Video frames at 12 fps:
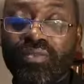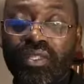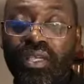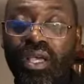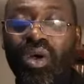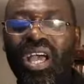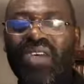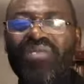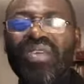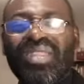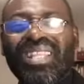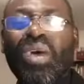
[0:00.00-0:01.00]
And for
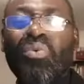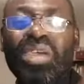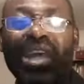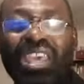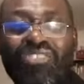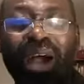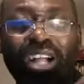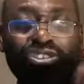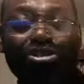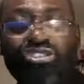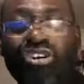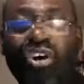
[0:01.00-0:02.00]
everything that we give back to
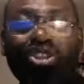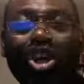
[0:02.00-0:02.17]
God,